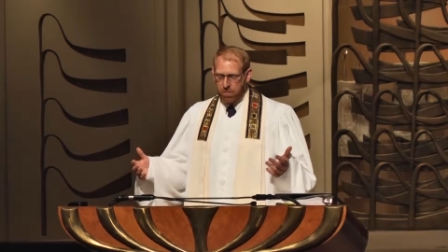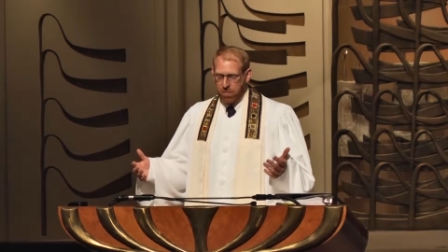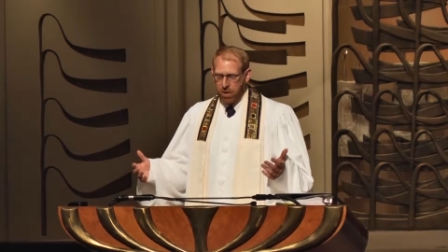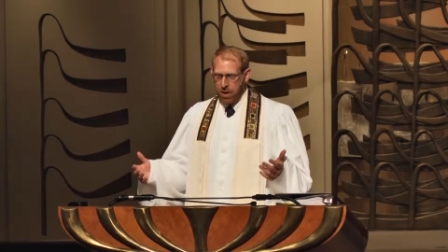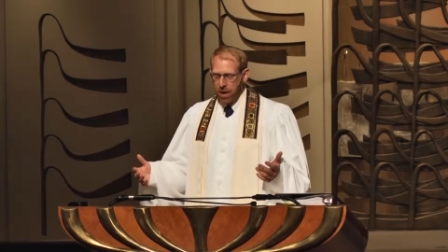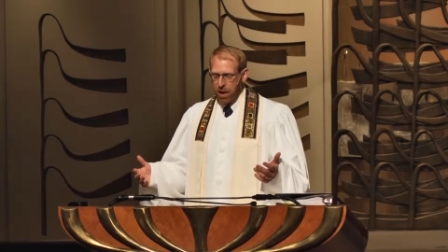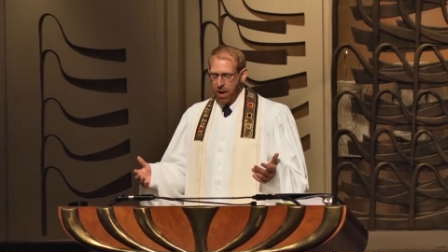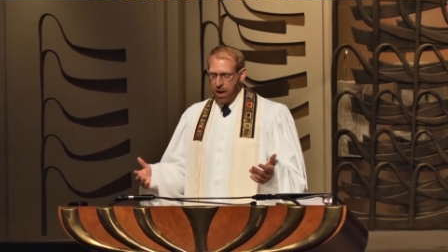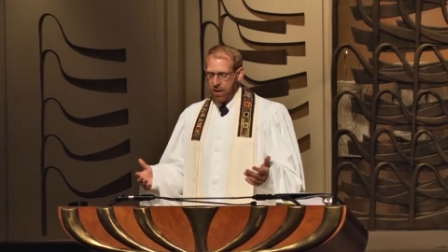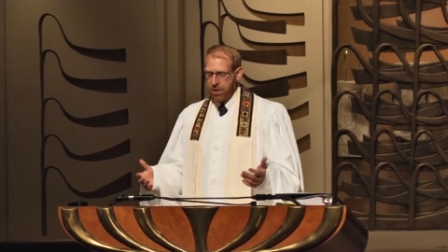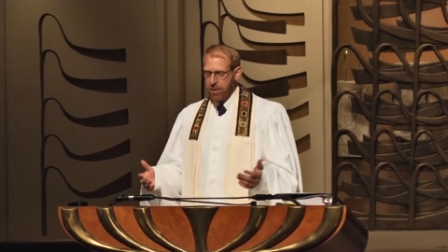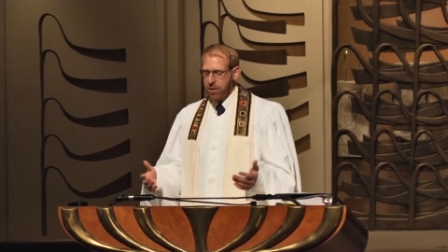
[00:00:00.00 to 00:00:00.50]

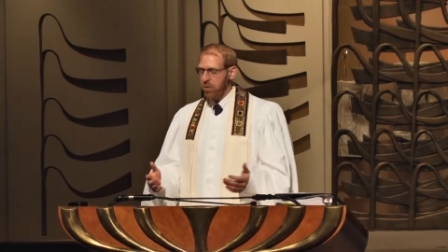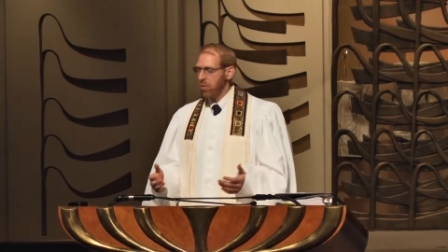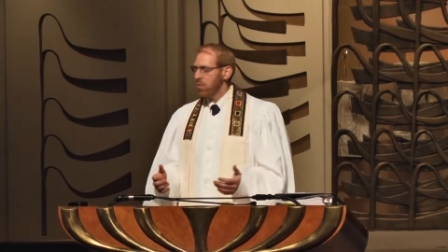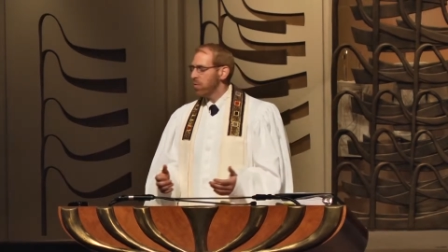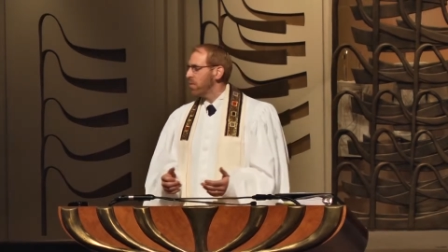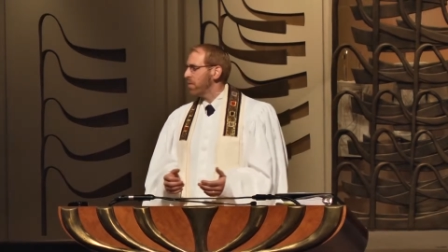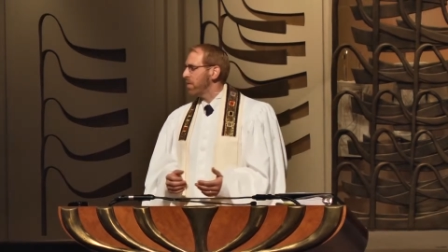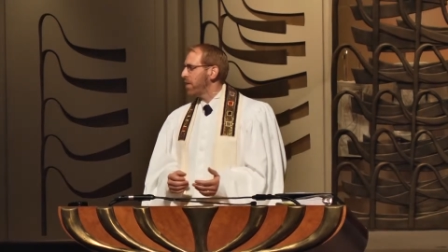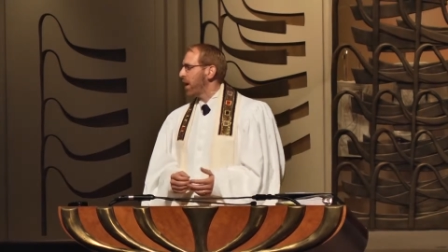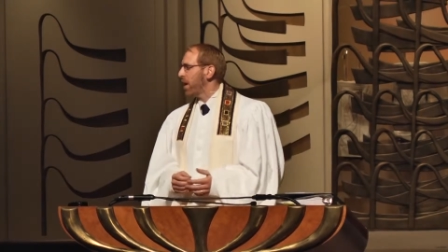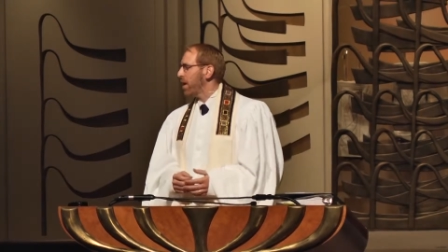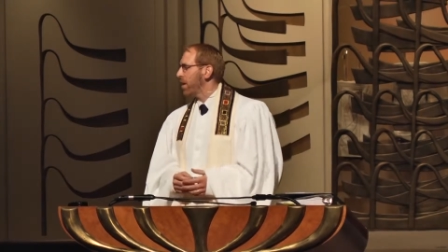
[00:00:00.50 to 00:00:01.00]
by high
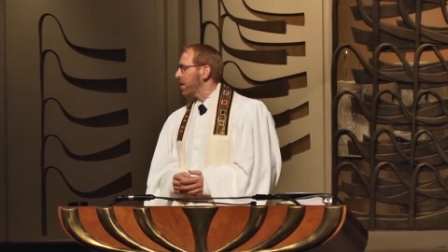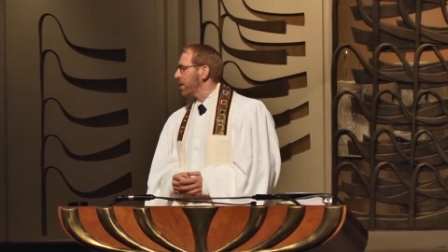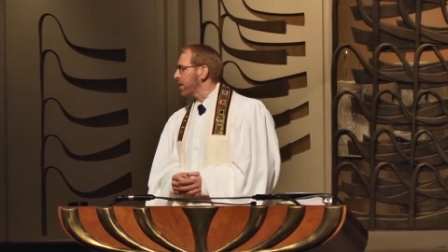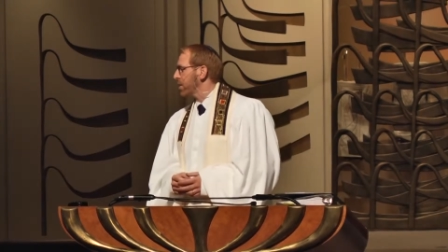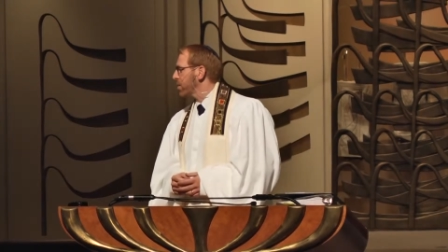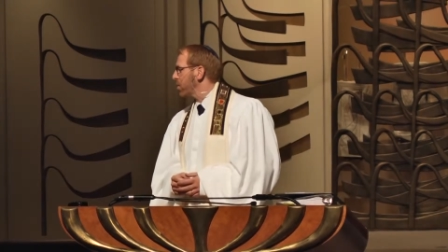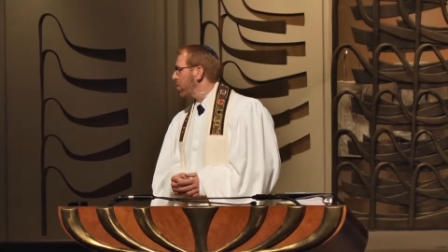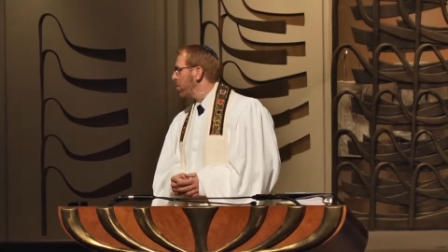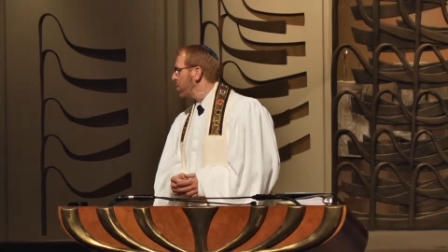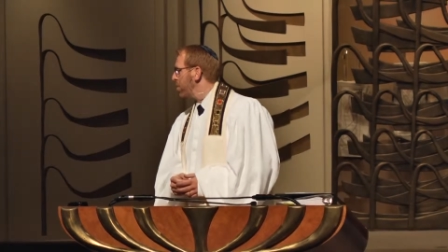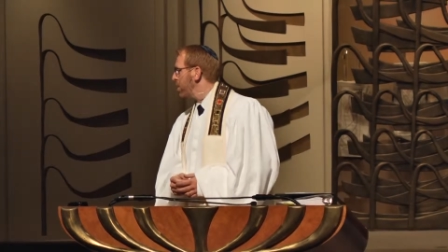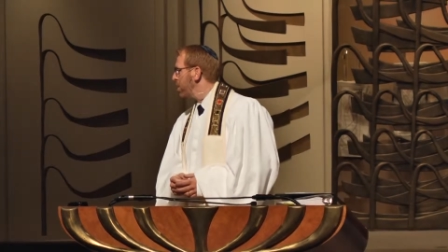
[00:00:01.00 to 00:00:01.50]
school
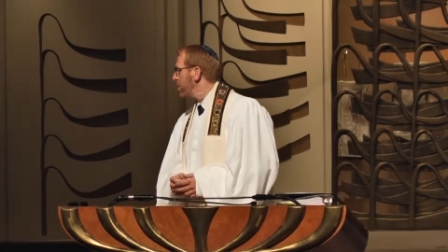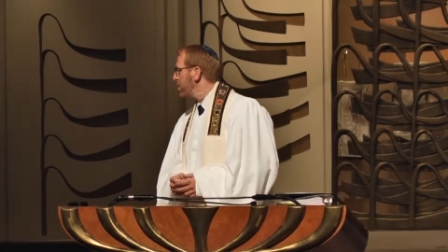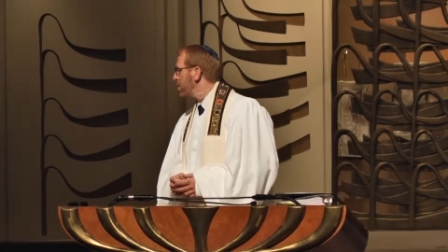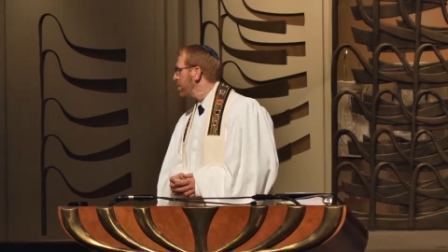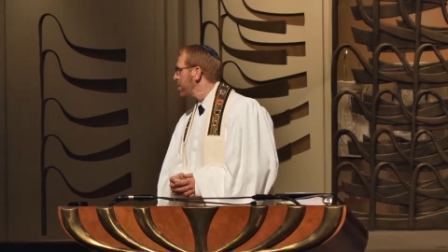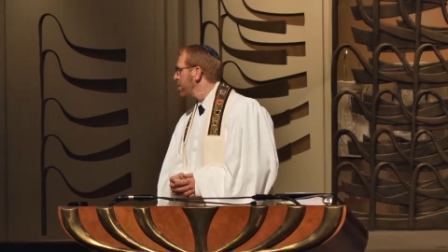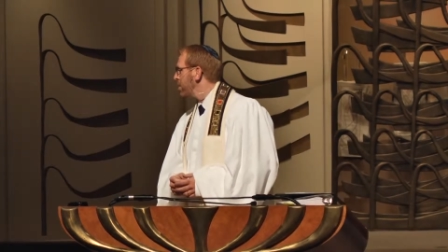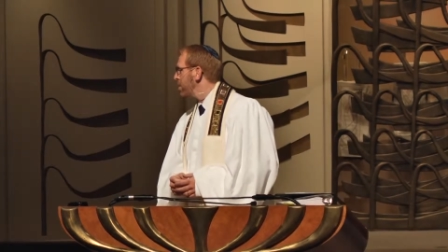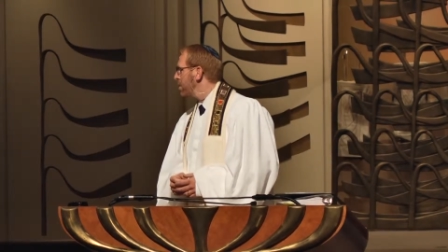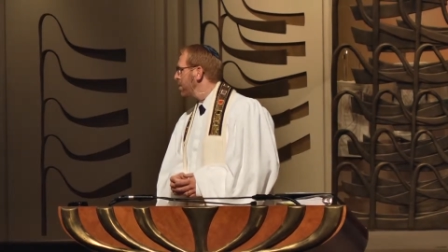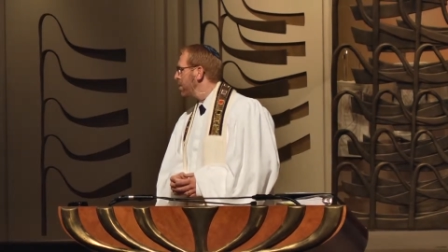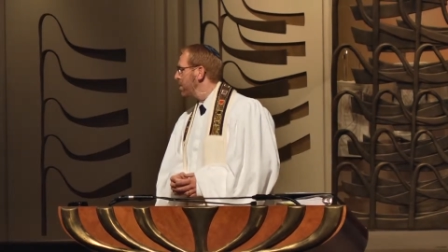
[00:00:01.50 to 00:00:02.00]
valedictorians,